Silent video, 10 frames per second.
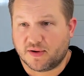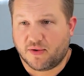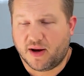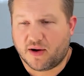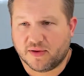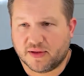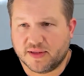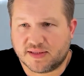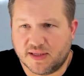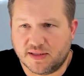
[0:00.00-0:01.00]
a great call to
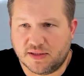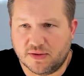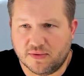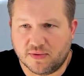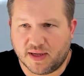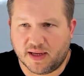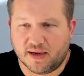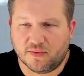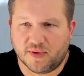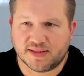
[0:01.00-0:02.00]
listen into and get
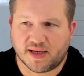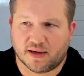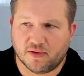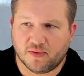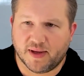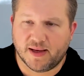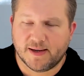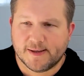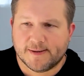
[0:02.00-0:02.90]
in the weeds on a little bit.